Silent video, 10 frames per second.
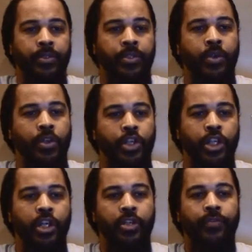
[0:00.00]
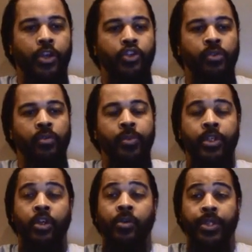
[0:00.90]
So the judge of Israel we
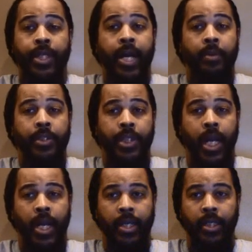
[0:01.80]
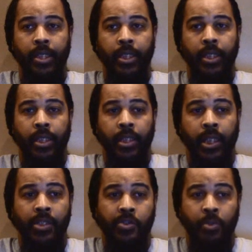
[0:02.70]
know is Yahawashi.
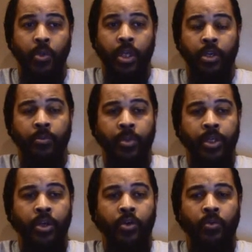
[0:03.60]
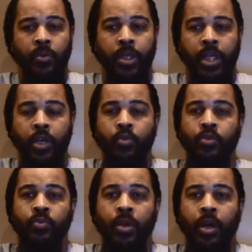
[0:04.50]
They smote him, we know, when he
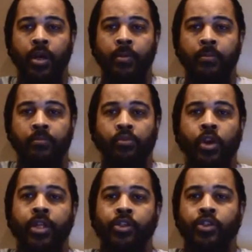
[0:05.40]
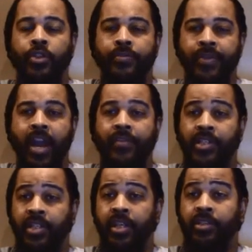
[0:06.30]
was brought to the
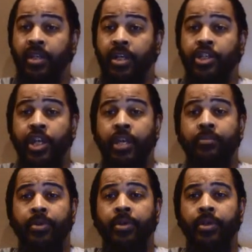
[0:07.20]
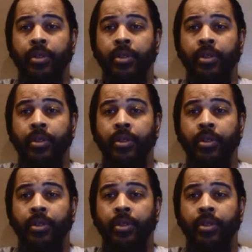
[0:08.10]
Pharisees in their chamber.